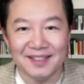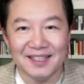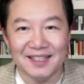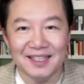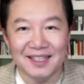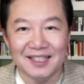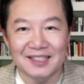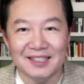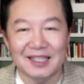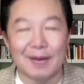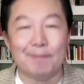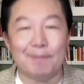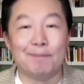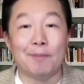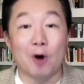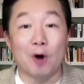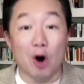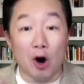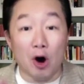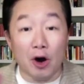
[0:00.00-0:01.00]
The
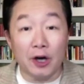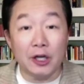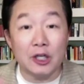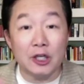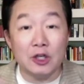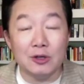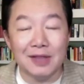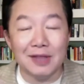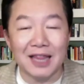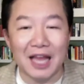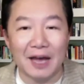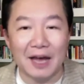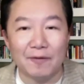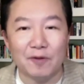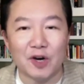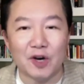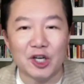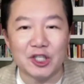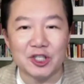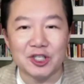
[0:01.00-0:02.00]
more you
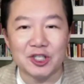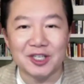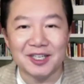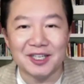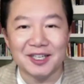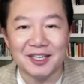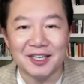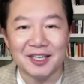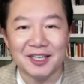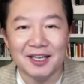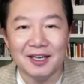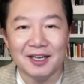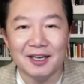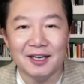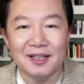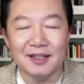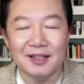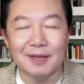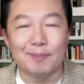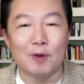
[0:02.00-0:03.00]
leverage,
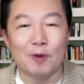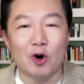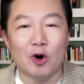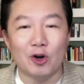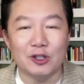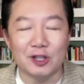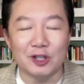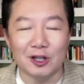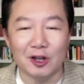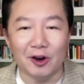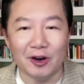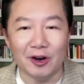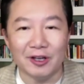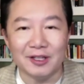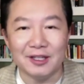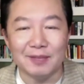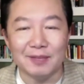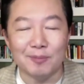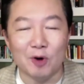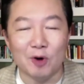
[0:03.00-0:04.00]
the more you learn,
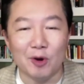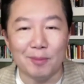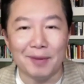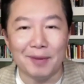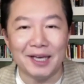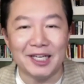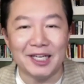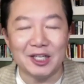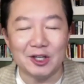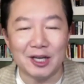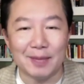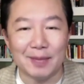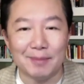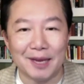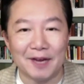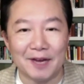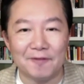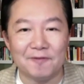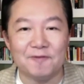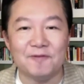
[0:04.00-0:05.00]
the more money you can
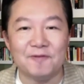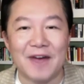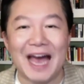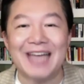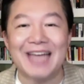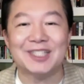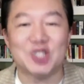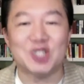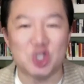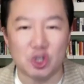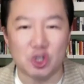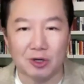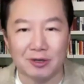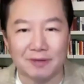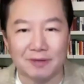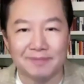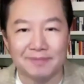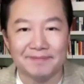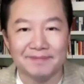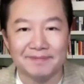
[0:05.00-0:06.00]
make faster.
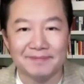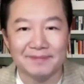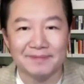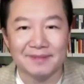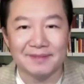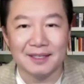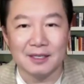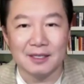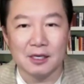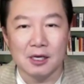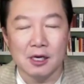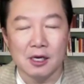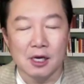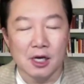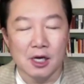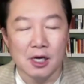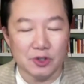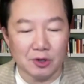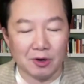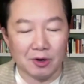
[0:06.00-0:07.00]

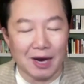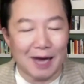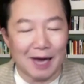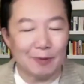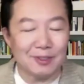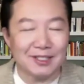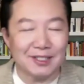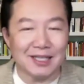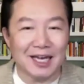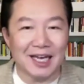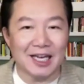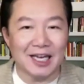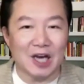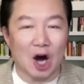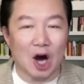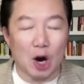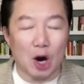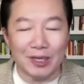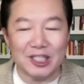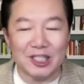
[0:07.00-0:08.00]
So I would say
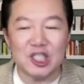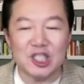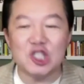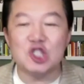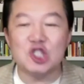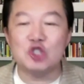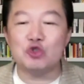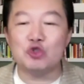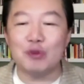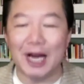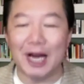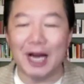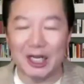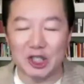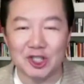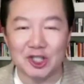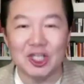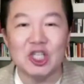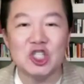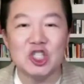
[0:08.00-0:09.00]
always
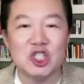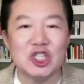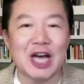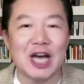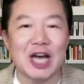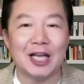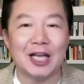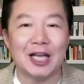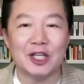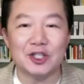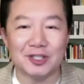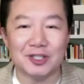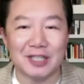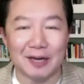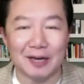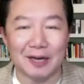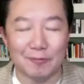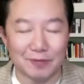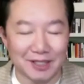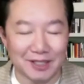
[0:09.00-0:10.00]
stretch, challenge
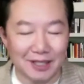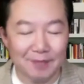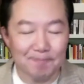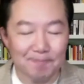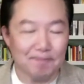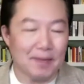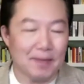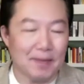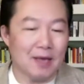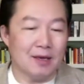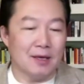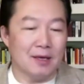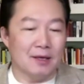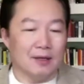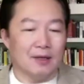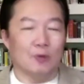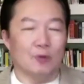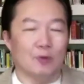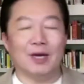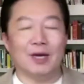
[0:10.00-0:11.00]
yourself. See,
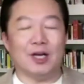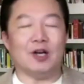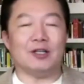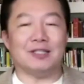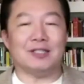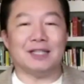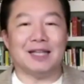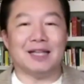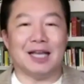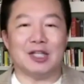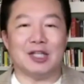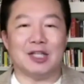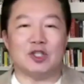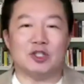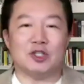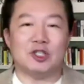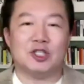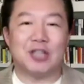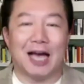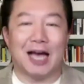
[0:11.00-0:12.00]
winners, they like to
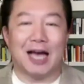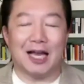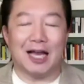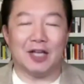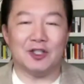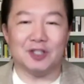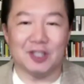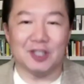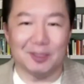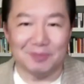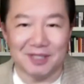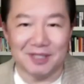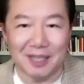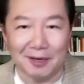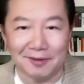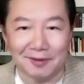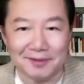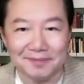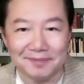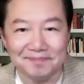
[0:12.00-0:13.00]
challenge
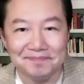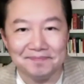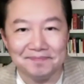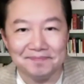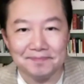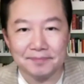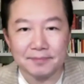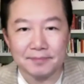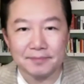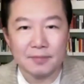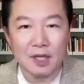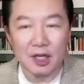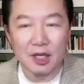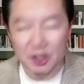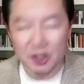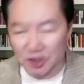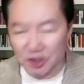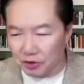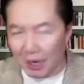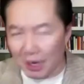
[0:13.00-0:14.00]
themselves.
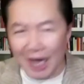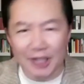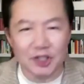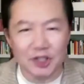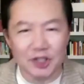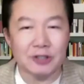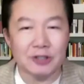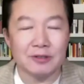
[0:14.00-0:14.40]
Stretch,